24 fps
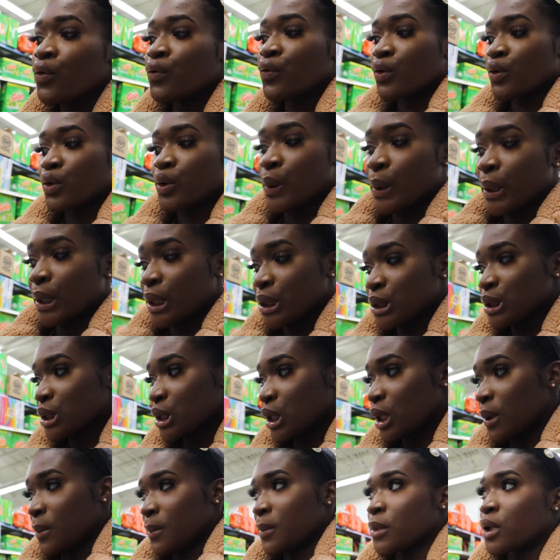for
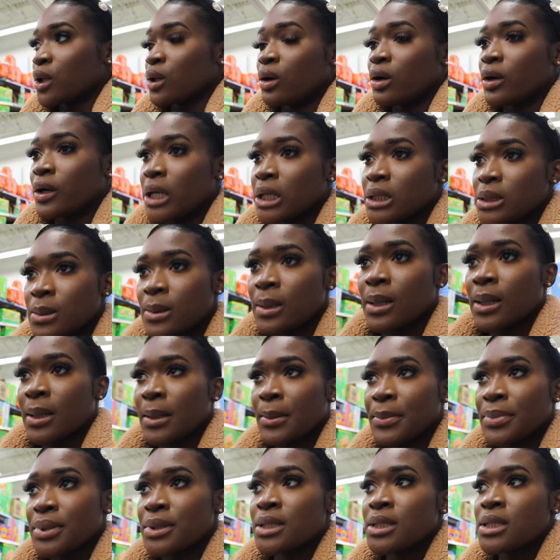some Clorox
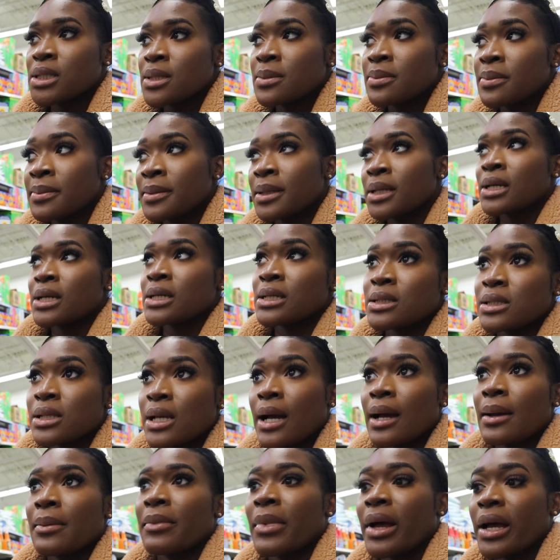wipes because
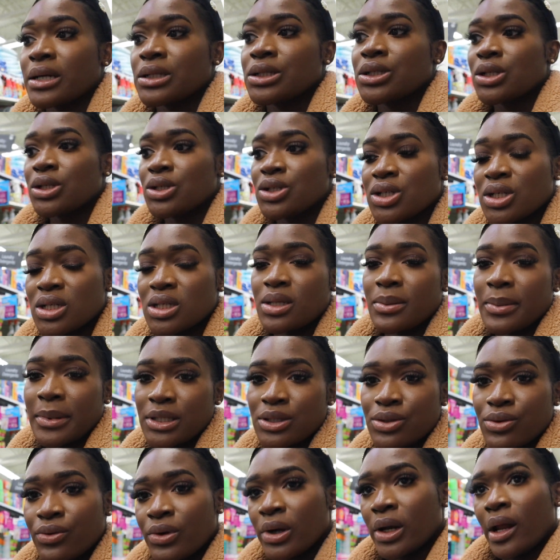I'm actually just
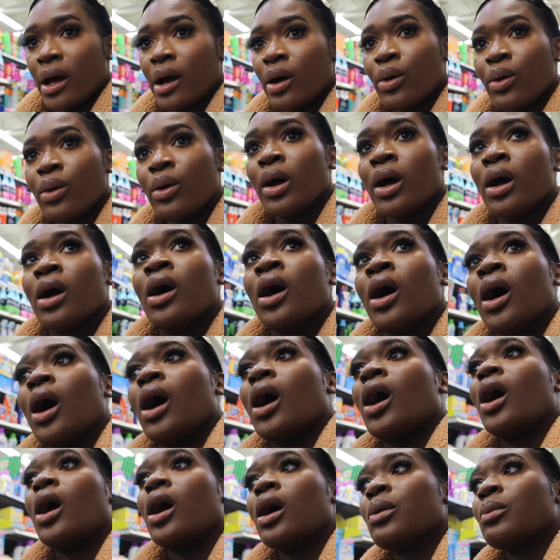about to run out.
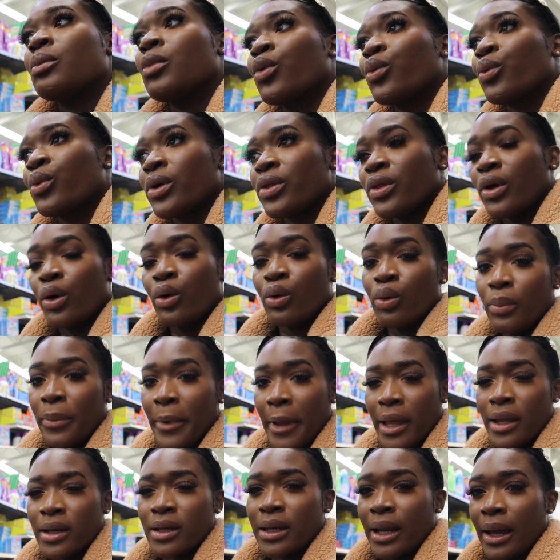Um, when the whole
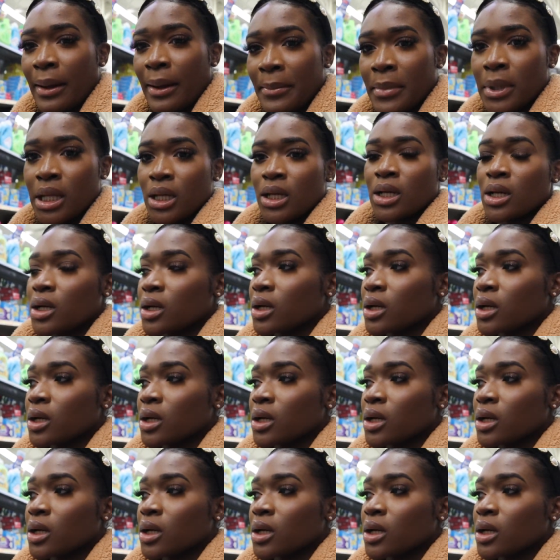pandemic